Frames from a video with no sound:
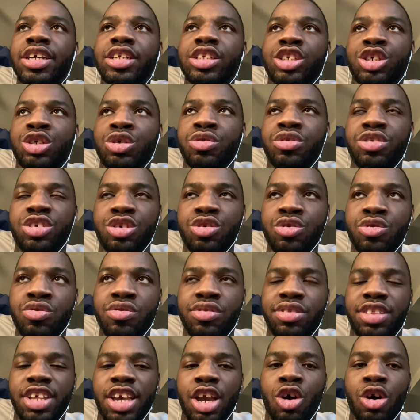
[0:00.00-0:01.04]
to
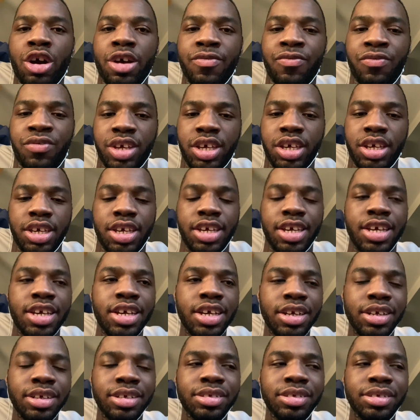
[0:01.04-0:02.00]
use the RV